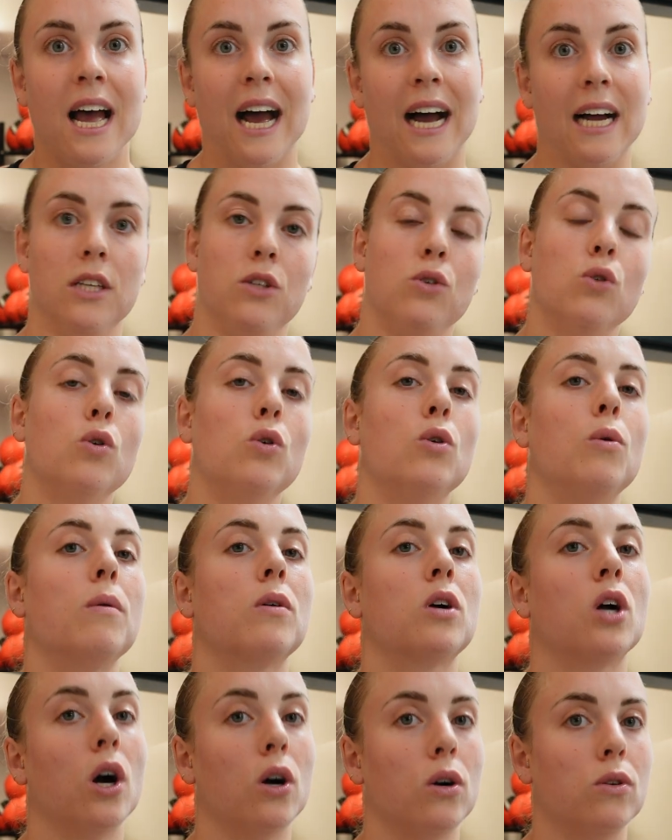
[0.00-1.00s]
and your
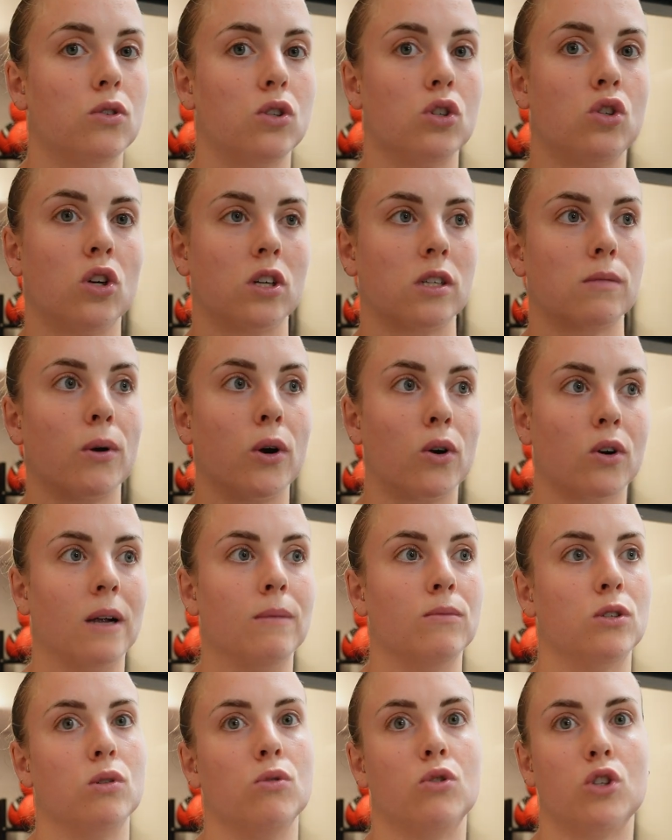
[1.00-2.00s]
coach just
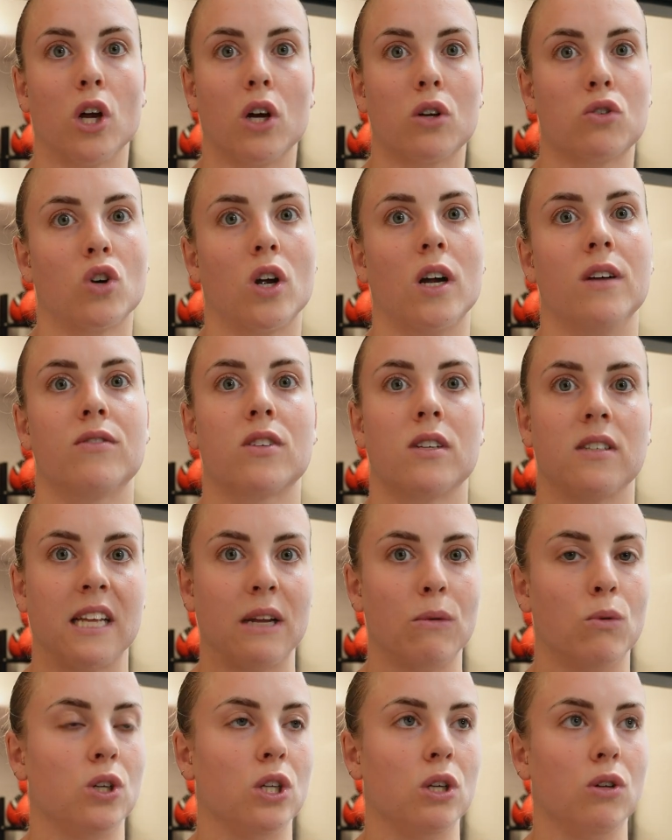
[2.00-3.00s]
programs you jerk drives because
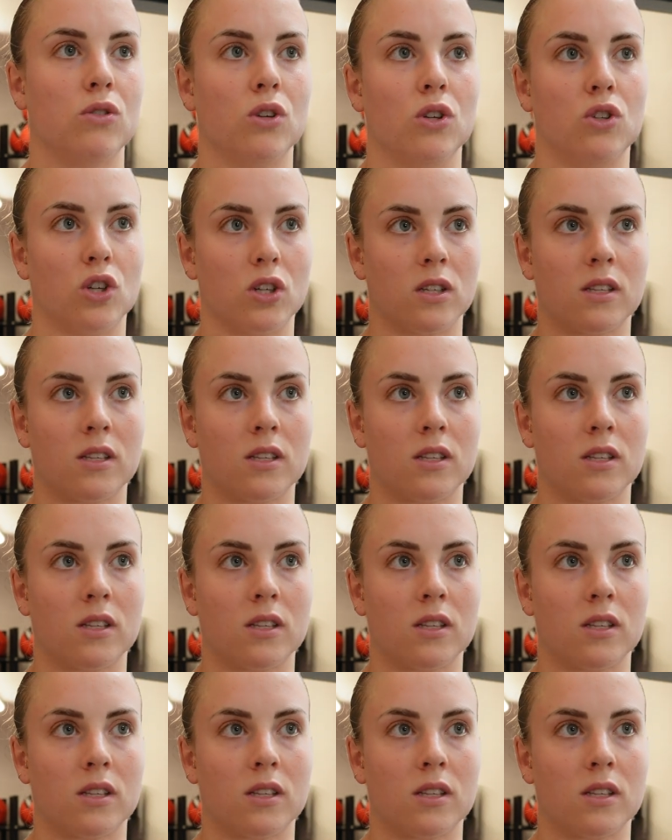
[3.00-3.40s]
they want you to